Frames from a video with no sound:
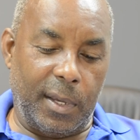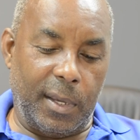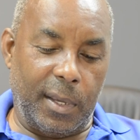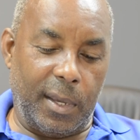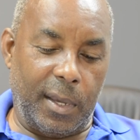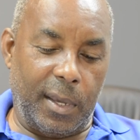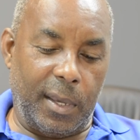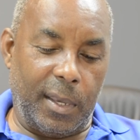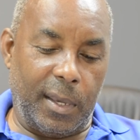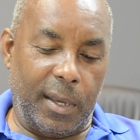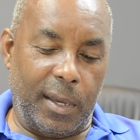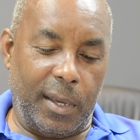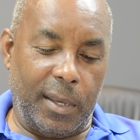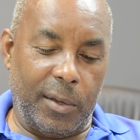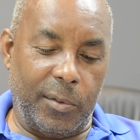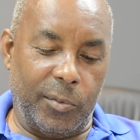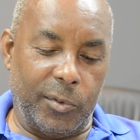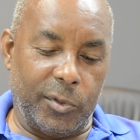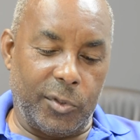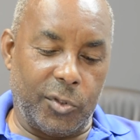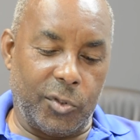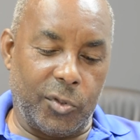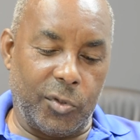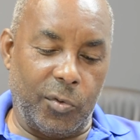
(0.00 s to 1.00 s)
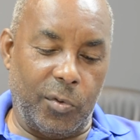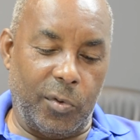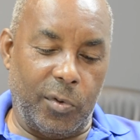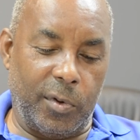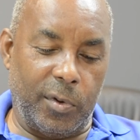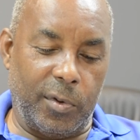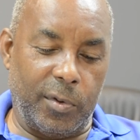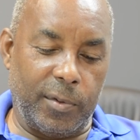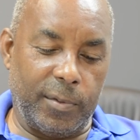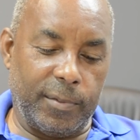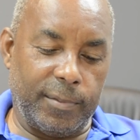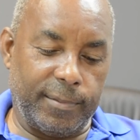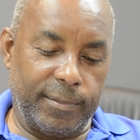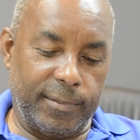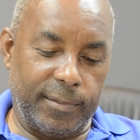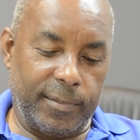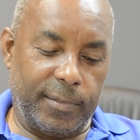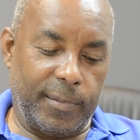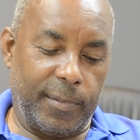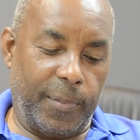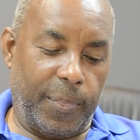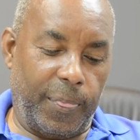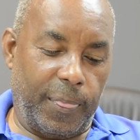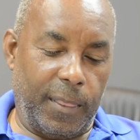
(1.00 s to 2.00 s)
I, I, I was so
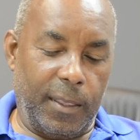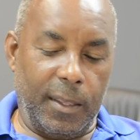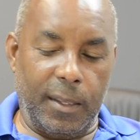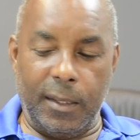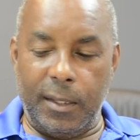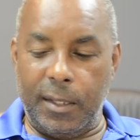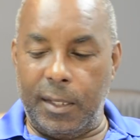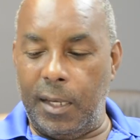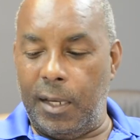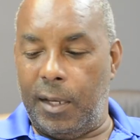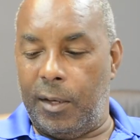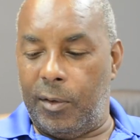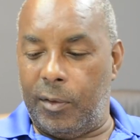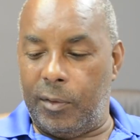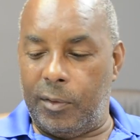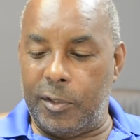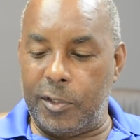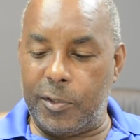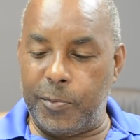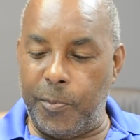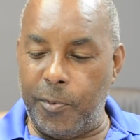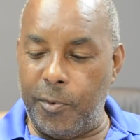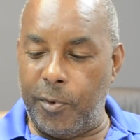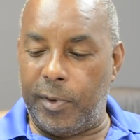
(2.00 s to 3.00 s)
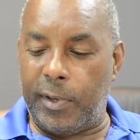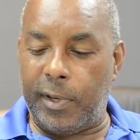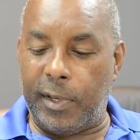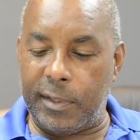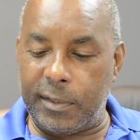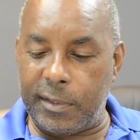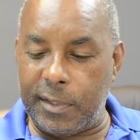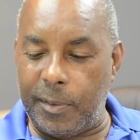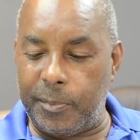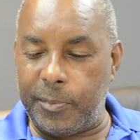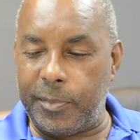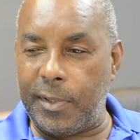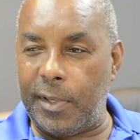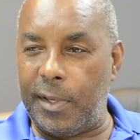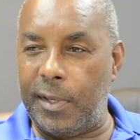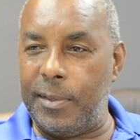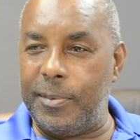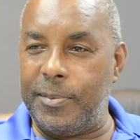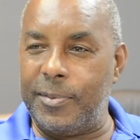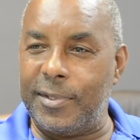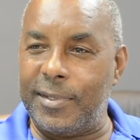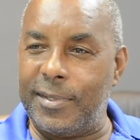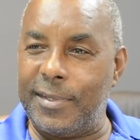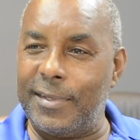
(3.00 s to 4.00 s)
keen on the sport that
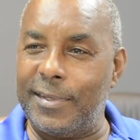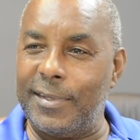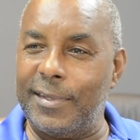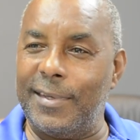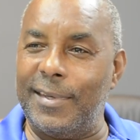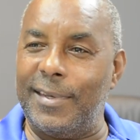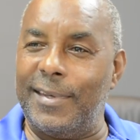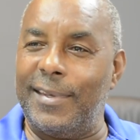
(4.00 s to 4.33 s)
sometimes